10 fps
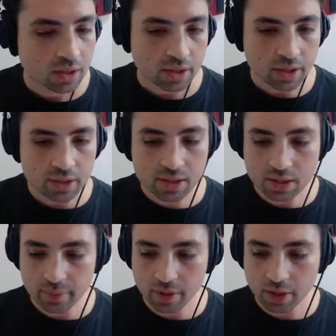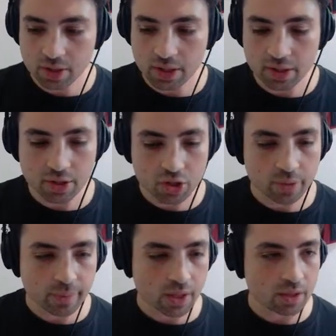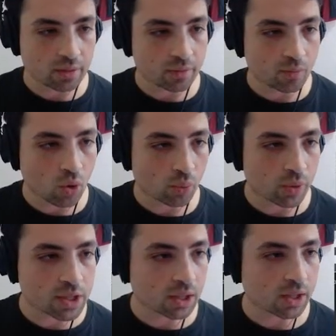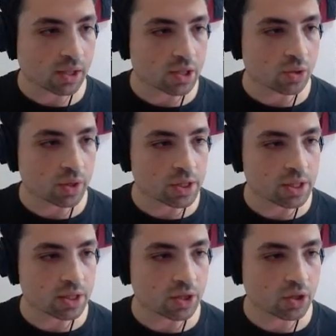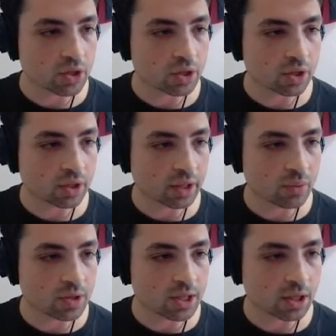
It's somebody else sent it to me more recently, so it's easier to like. It was like